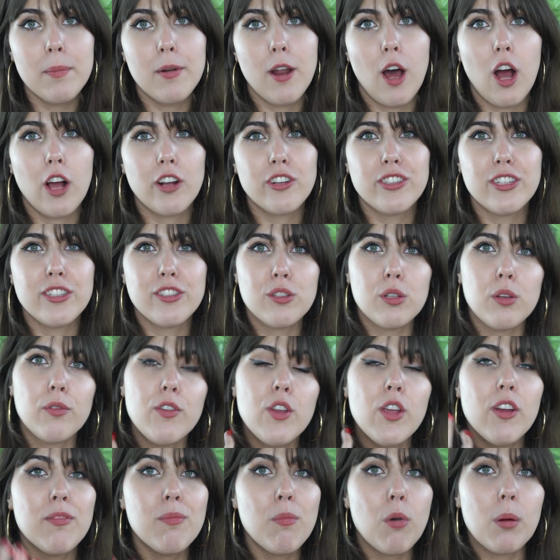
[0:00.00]
obnoxious, so
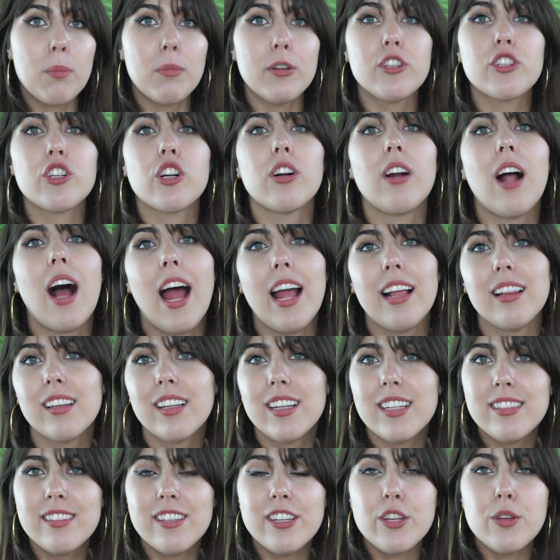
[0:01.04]
if you have more mature
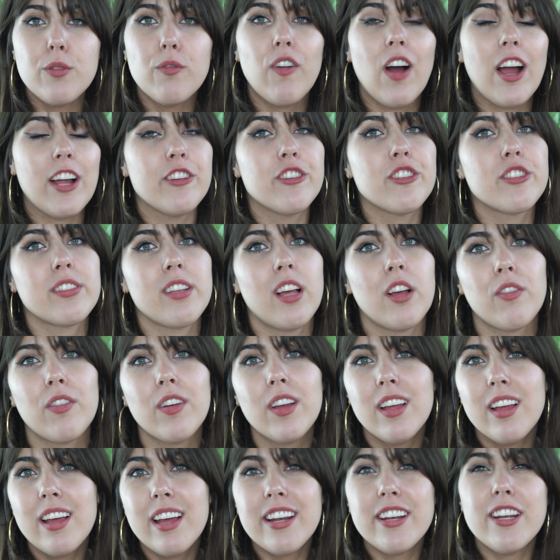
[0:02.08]
eyelids and you find
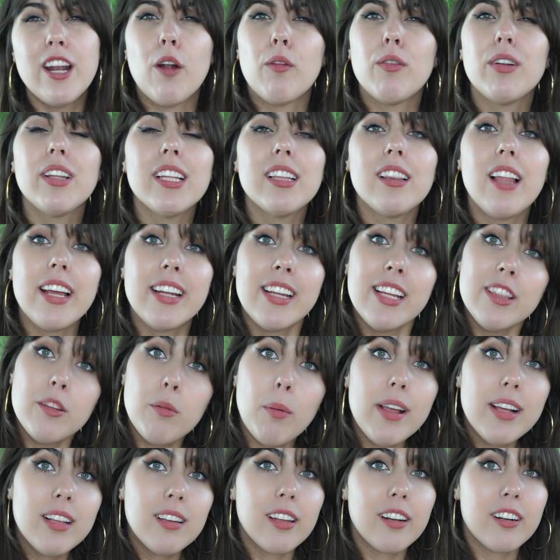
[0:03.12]
yourself not really liking the
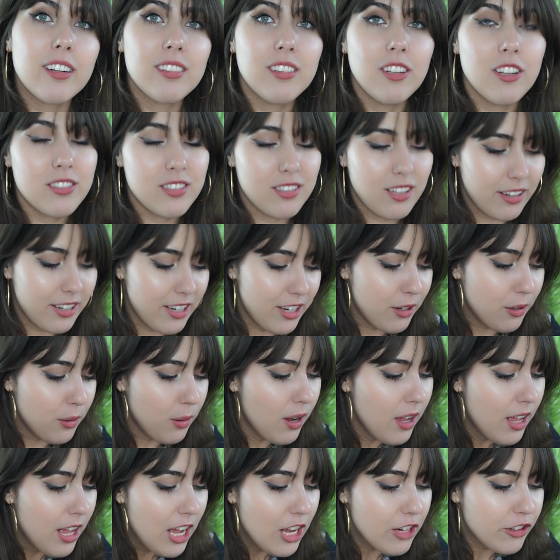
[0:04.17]
way glitter looks on
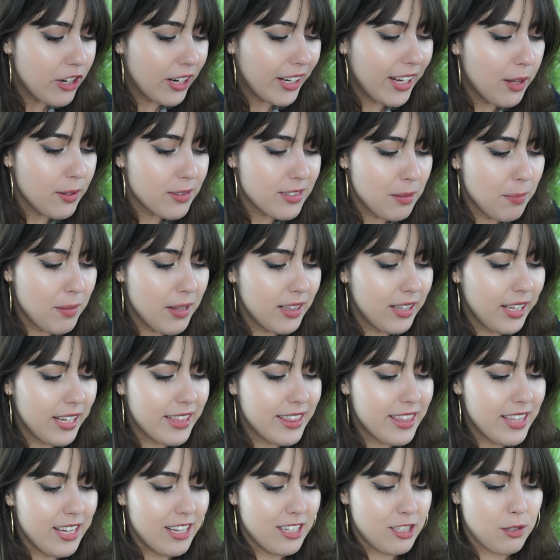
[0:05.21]
you, check out something
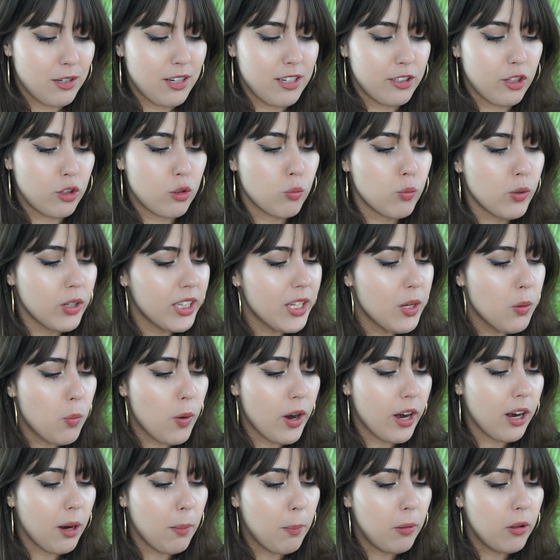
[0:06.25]
like this, because it's really
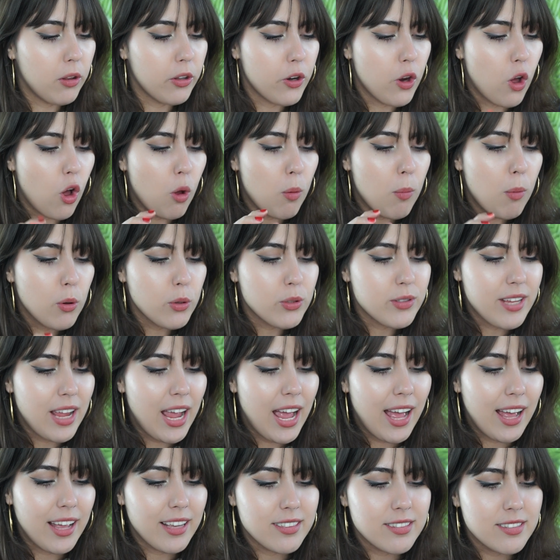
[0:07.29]
wearable and almost
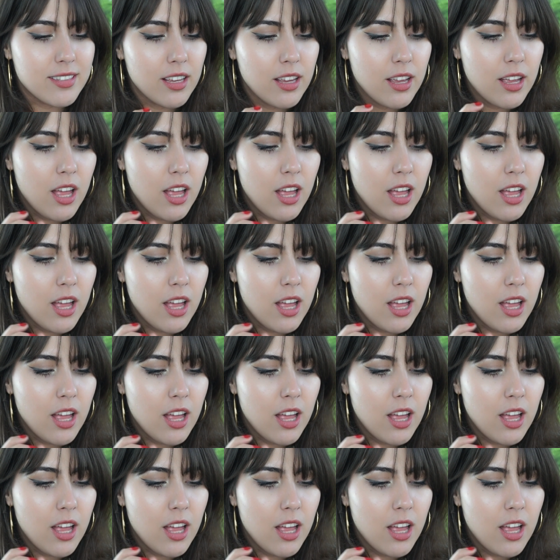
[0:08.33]
has